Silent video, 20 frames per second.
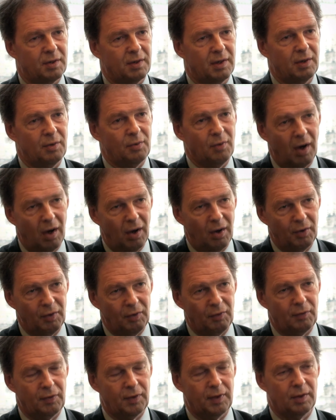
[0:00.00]

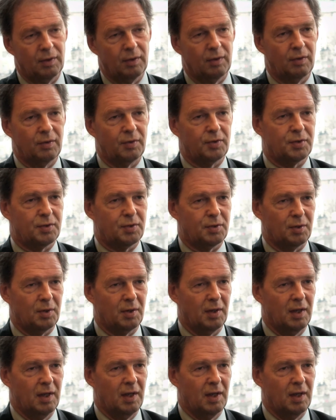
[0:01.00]
Iran feels to